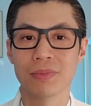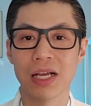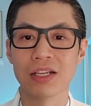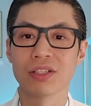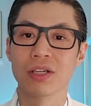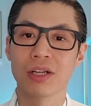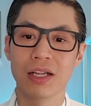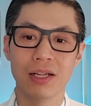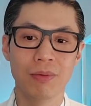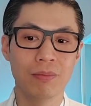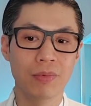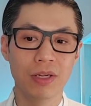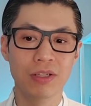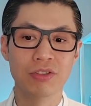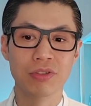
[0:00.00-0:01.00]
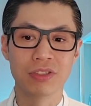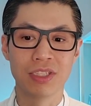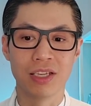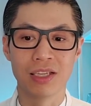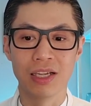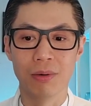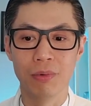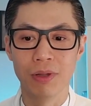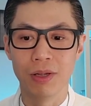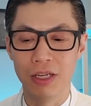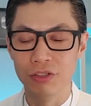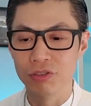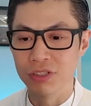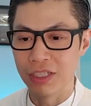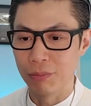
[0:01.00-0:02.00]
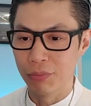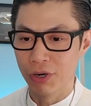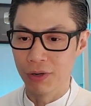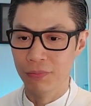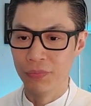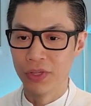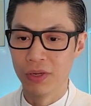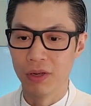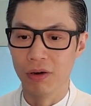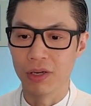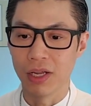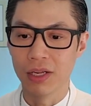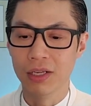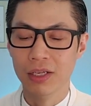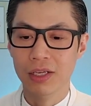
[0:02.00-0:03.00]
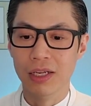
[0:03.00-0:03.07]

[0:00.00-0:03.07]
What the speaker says: That's the interesting part, okay?